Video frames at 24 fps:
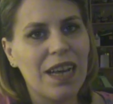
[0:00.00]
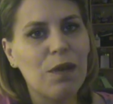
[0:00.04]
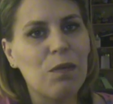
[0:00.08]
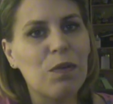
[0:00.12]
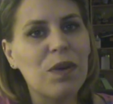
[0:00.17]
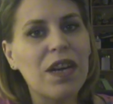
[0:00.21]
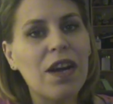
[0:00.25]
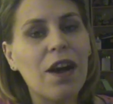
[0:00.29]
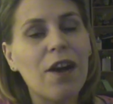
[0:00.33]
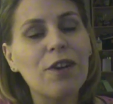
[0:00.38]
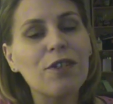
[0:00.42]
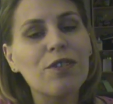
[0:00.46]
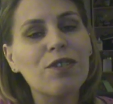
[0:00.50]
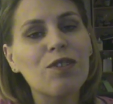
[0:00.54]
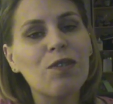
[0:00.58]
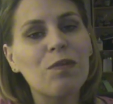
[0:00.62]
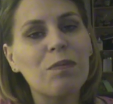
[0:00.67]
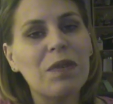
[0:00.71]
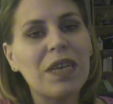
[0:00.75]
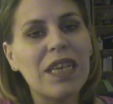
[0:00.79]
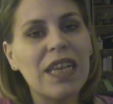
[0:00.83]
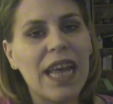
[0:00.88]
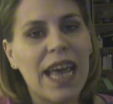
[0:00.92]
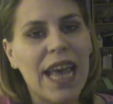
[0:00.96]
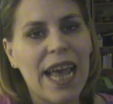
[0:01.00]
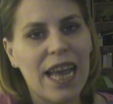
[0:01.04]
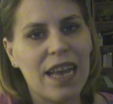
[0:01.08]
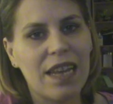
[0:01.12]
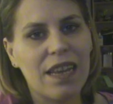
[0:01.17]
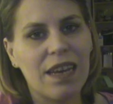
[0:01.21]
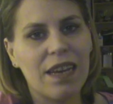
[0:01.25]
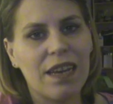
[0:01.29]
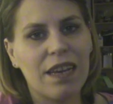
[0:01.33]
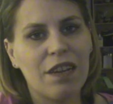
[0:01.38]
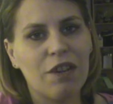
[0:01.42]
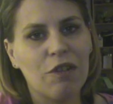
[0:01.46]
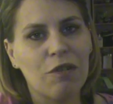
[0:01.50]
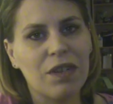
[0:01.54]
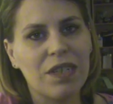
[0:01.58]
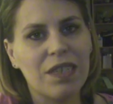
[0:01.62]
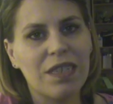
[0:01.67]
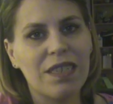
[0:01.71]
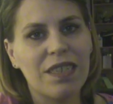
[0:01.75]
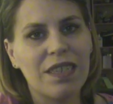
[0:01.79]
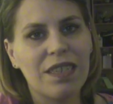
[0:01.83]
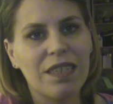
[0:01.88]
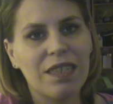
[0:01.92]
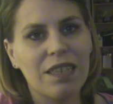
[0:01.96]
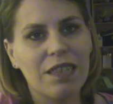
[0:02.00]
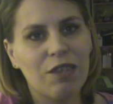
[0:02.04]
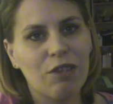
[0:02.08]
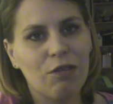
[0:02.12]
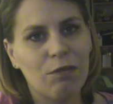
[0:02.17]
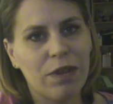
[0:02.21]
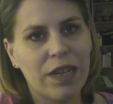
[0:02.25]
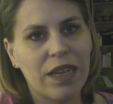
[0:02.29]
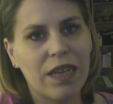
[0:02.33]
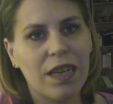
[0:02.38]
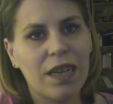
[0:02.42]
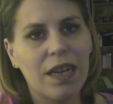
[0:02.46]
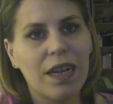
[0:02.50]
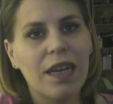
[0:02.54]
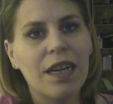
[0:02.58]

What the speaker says: We also meet Anya here in season 3.